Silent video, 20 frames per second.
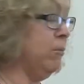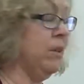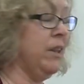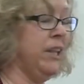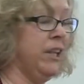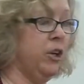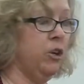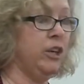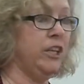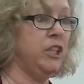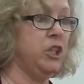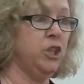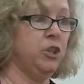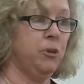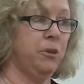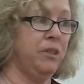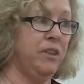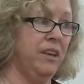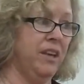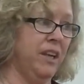
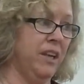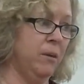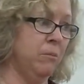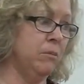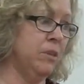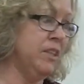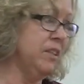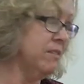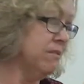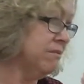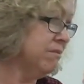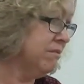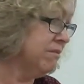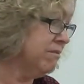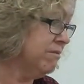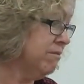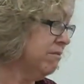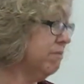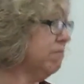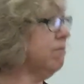literature-themed
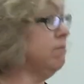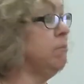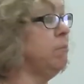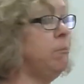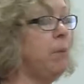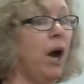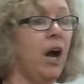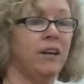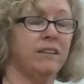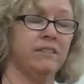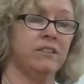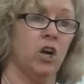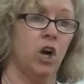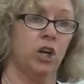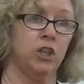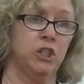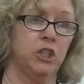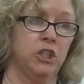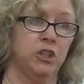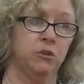
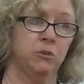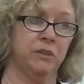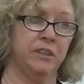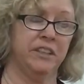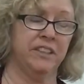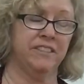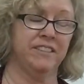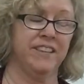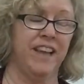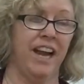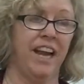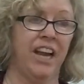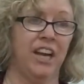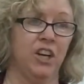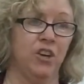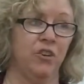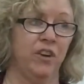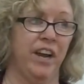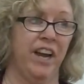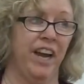boxcar children in
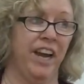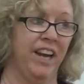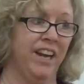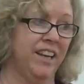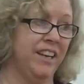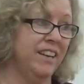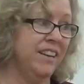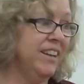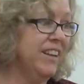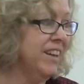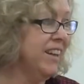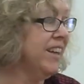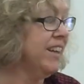2nd grade.